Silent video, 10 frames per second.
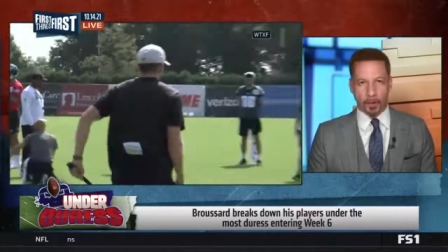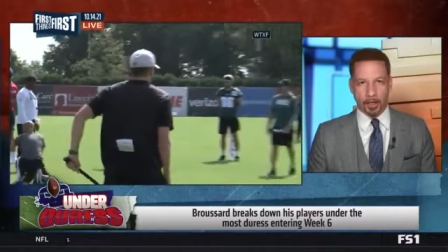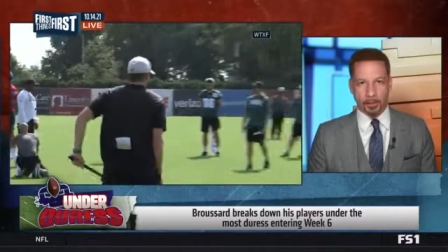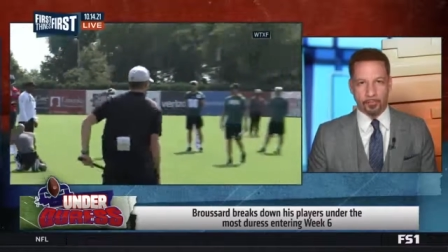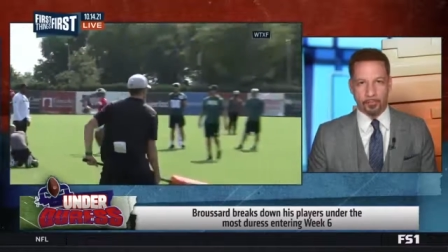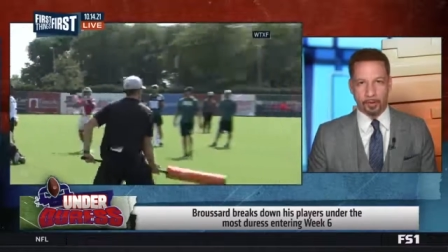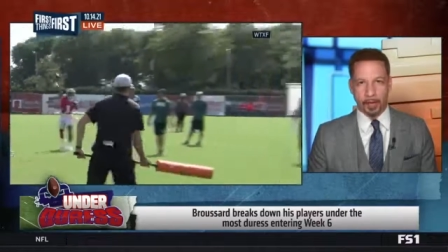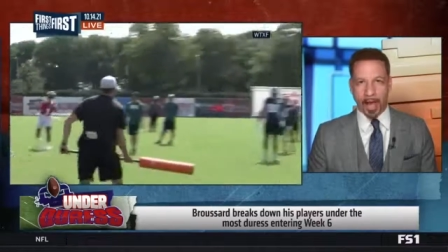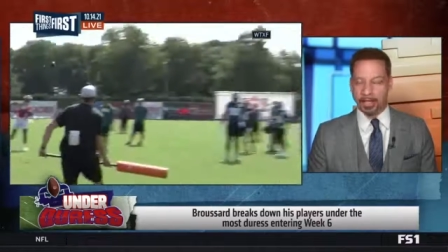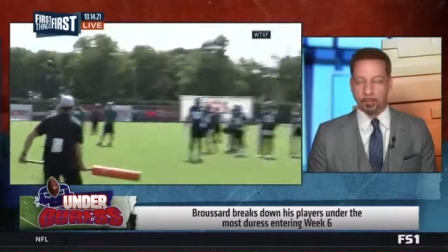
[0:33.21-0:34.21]
three At least you
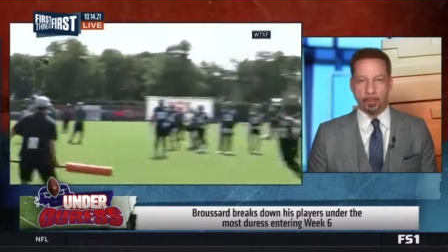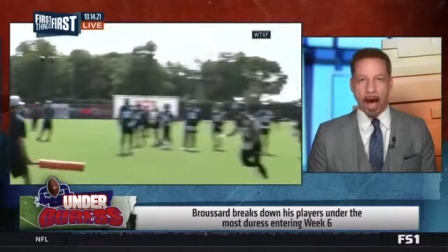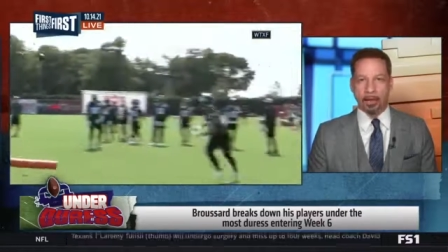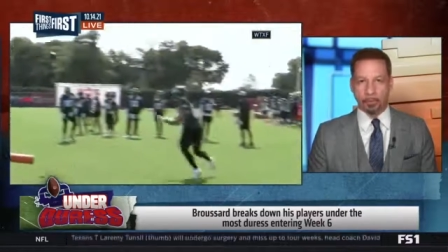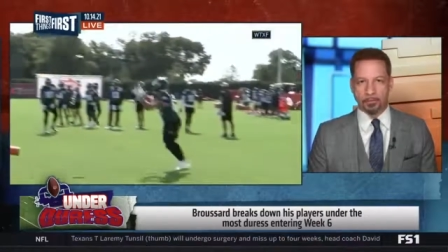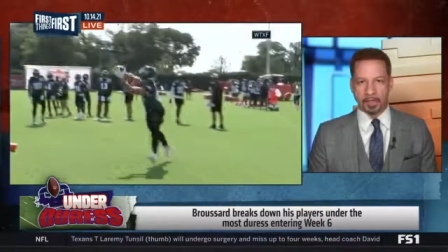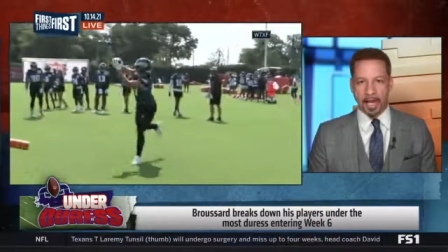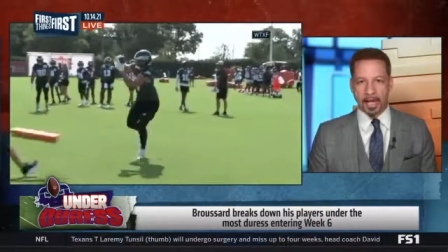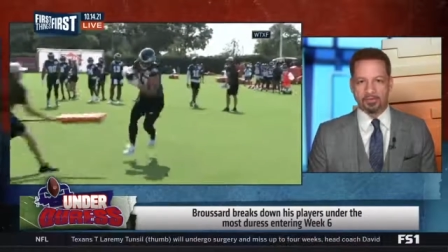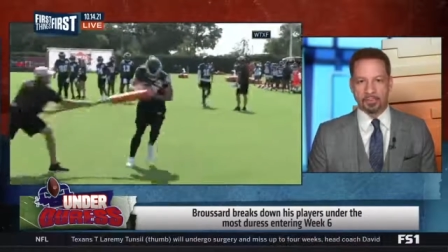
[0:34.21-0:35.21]
got his at the bottom right. of
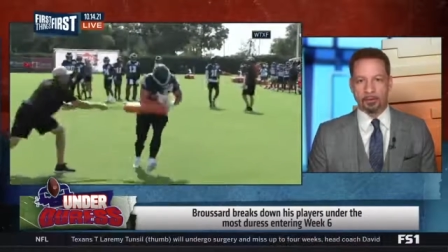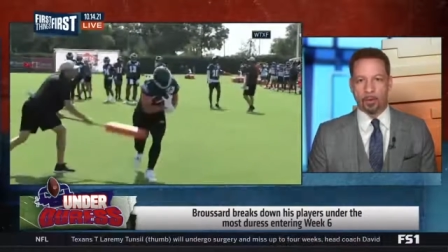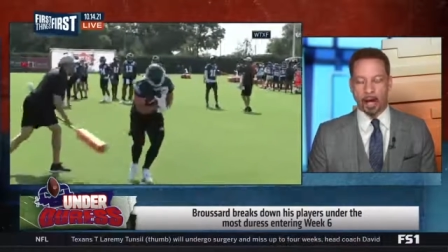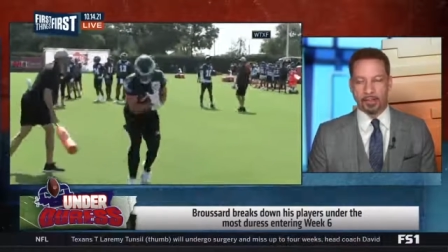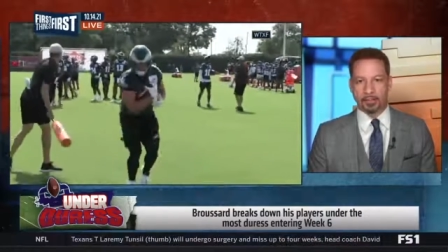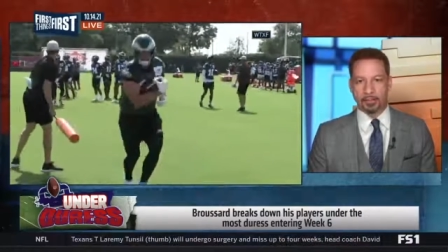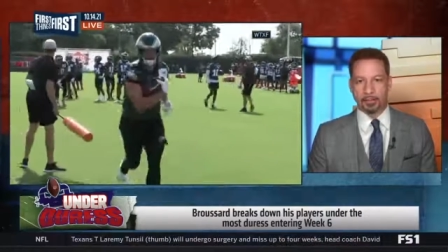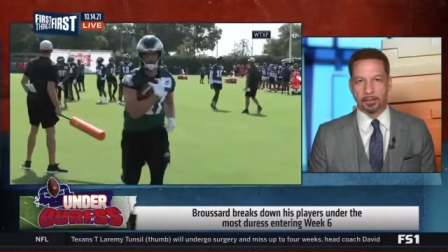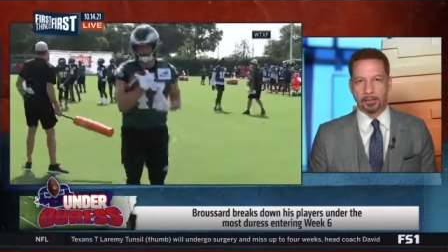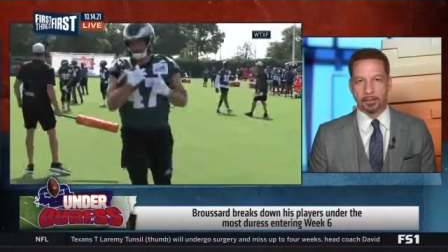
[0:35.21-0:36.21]
the AFC
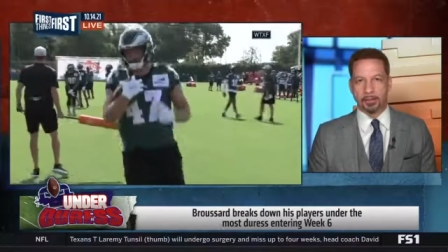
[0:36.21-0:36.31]
West.